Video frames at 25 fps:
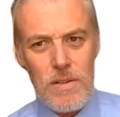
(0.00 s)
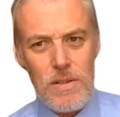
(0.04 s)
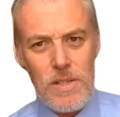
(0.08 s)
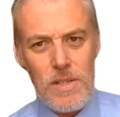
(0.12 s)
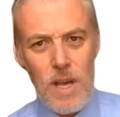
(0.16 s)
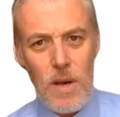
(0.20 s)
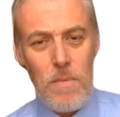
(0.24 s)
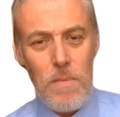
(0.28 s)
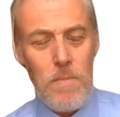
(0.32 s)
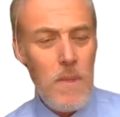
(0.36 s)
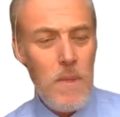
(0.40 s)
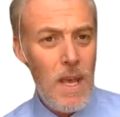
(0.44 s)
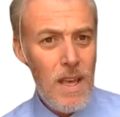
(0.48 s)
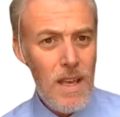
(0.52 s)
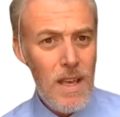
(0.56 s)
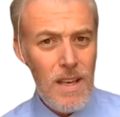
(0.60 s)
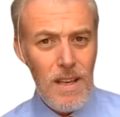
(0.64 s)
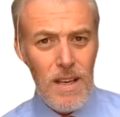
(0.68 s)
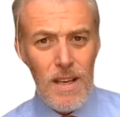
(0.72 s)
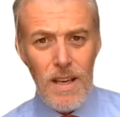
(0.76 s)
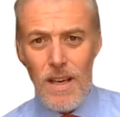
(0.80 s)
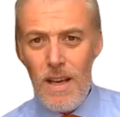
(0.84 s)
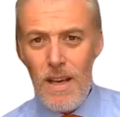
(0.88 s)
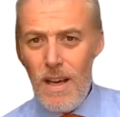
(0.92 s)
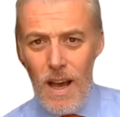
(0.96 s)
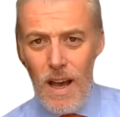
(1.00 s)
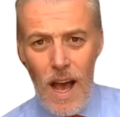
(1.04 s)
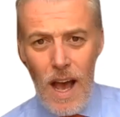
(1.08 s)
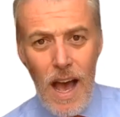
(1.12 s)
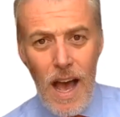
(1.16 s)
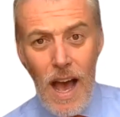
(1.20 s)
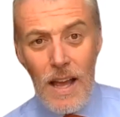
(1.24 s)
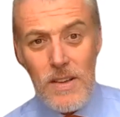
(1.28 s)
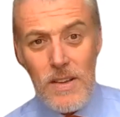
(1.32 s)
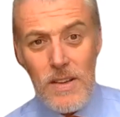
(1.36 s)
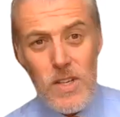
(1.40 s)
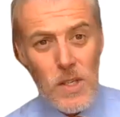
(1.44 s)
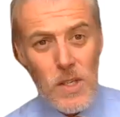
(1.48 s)
So
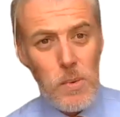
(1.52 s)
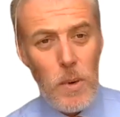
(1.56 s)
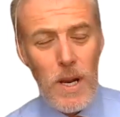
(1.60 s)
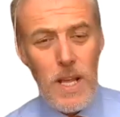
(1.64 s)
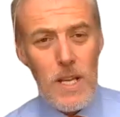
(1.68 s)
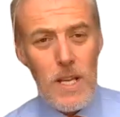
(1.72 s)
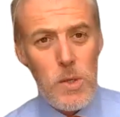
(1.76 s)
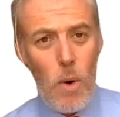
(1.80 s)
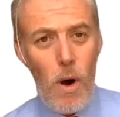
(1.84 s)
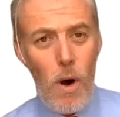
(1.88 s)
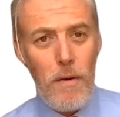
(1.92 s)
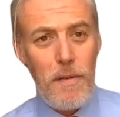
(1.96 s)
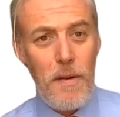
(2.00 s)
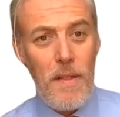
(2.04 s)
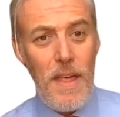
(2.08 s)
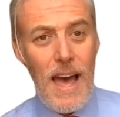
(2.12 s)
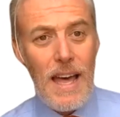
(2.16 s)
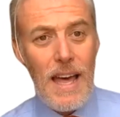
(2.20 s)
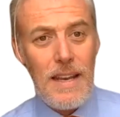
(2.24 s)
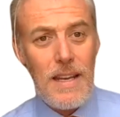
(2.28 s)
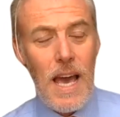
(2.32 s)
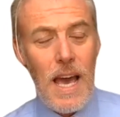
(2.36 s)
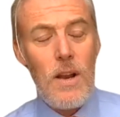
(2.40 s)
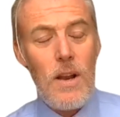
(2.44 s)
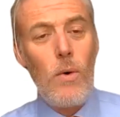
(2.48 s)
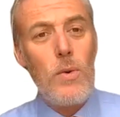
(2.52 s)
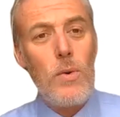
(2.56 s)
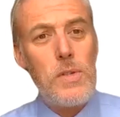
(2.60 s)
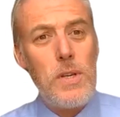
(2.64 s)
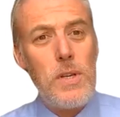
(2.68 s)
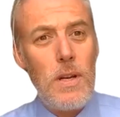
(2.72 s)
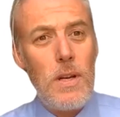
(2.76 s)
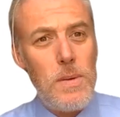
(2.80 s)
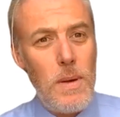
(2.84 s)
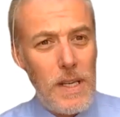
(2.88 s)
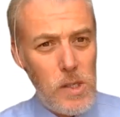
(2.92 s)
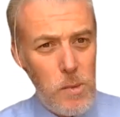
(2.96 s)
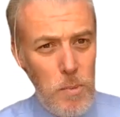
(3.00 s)
I just wanted to offer that, and
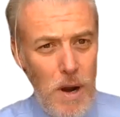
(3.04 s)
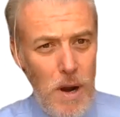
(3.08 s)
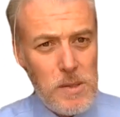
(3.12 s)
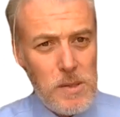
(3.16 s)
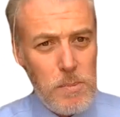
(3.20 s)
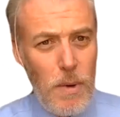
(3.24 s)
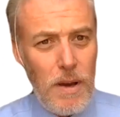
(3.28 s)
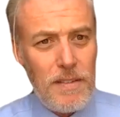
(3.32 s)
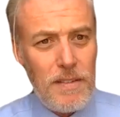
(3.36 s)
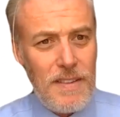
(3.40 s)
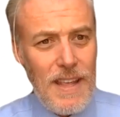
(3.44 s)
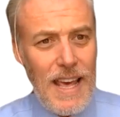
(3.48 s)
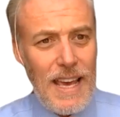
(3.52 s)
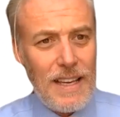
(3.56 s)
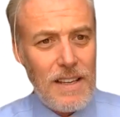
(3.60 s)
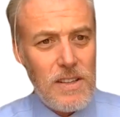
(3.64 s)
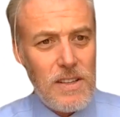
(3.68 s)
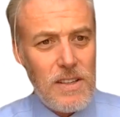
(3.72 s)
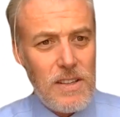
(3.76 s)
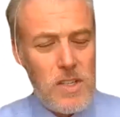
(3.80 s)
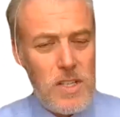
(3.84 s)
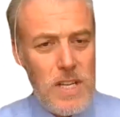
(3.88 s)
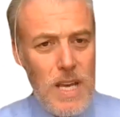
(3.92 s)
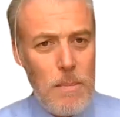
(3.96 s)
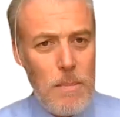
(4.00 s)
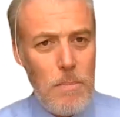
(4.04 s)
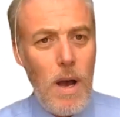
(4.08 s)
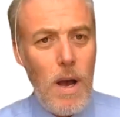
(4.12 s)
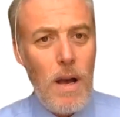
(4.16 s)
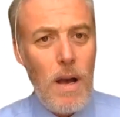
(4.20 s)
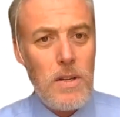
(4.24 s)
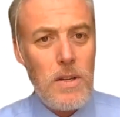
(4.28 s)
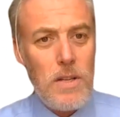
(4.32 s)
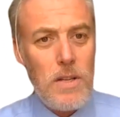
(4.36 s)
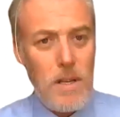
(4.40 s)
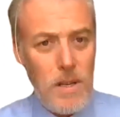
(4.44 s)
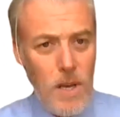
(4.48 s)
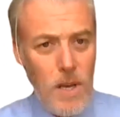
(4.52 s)
also to express my thanks, Tim,
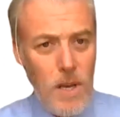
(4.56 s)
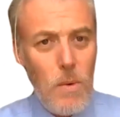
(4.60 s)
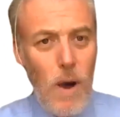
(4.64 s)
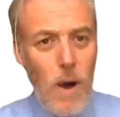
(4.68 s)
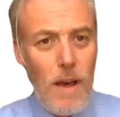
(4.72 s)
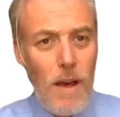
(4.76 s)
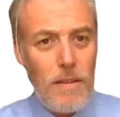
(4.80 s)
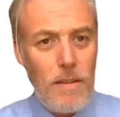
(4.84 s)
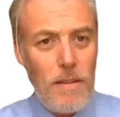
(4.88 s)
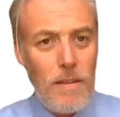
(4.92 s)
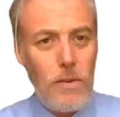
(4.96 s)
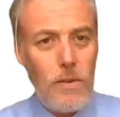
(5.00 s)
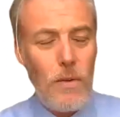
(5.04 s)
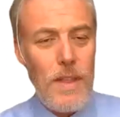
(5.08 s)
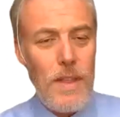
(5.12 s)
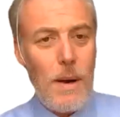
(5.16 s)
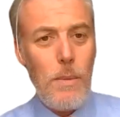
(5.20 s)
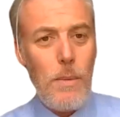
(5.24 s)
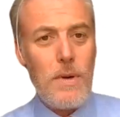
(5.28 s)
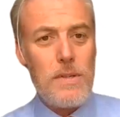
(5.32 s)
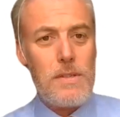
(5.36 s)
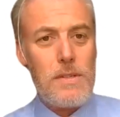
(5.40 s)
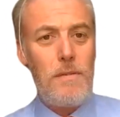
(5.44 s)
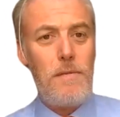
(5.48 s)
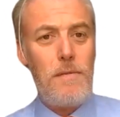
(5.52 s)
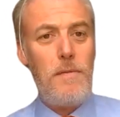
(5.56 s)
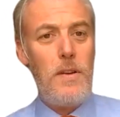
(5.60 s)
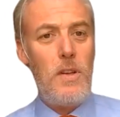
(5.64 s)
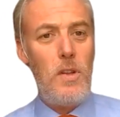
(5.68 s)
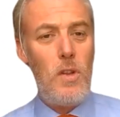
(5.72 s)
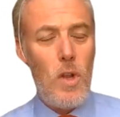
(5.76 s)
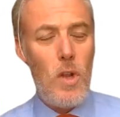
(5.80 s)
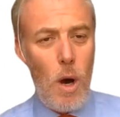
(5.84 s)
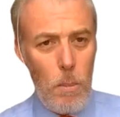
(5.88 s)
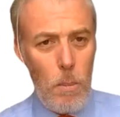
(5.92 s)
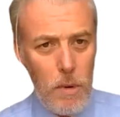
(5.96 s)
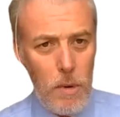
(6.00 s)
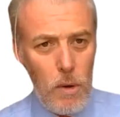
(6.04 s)
to you. I thought that was a
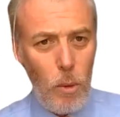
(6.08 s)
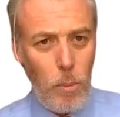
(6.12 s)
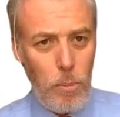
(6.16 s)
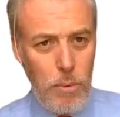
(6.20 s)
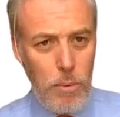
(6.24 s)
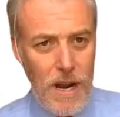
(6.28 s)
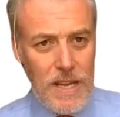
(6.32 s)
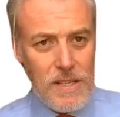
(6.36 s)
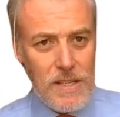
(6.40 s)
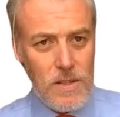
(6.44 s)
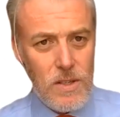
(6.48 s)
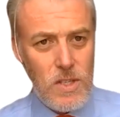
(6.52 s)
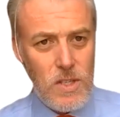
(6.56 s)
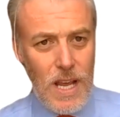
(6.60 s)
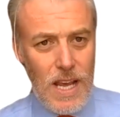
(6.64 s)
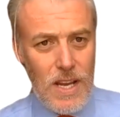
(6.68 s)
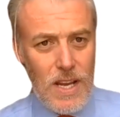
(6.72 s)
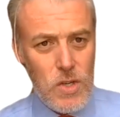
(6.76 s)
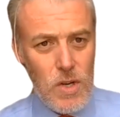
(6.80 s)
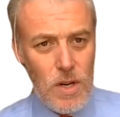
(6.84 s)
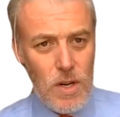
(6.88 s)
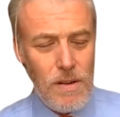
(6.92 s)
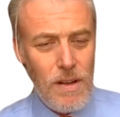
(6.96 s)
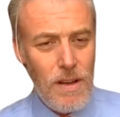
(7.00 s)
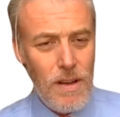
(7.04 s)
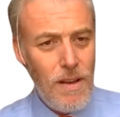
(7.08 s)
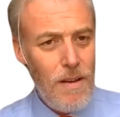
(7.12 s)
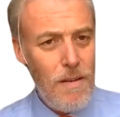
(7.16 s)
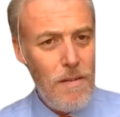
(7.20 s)
phenomenal presentation.